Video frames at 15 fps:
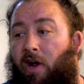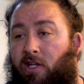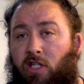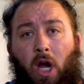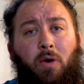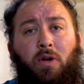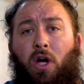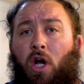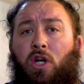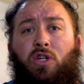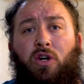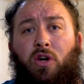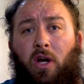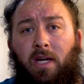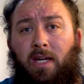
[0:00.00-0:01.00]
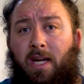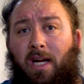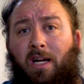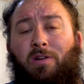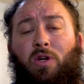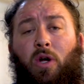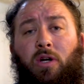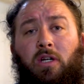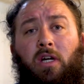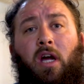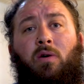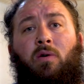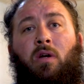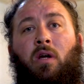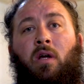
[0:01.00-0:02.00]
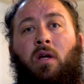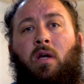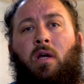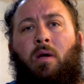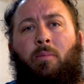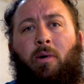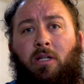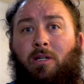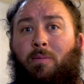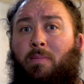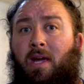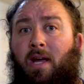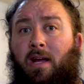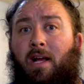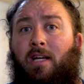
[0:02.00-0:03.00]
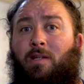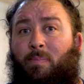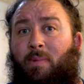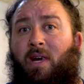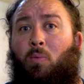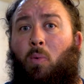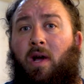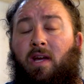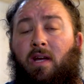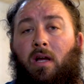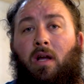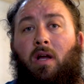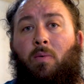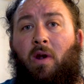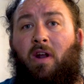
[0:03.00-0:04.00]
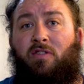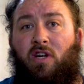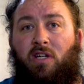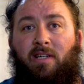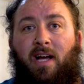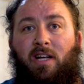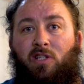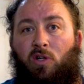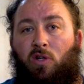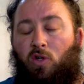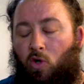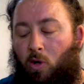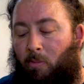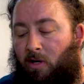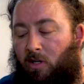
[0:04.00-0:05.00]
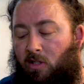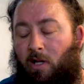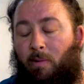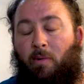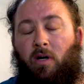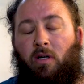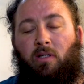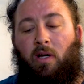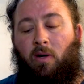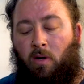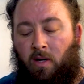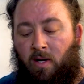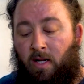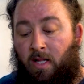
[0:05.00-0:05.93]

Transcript: It's only 190 kilos on the yoke, but to me, that's a big weight when I just had surgery on my stomach. So